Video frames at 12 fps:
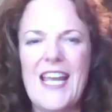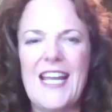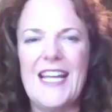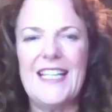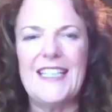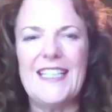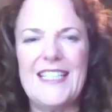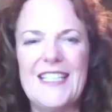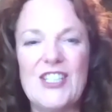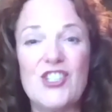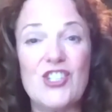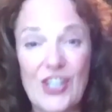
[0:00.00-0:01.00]
And they
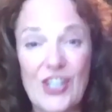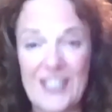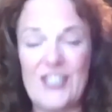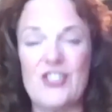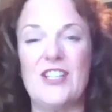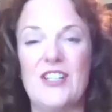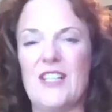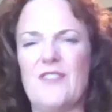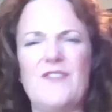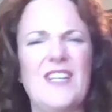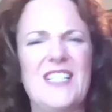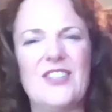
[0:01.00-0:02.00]
didn't start in engineering. In fact,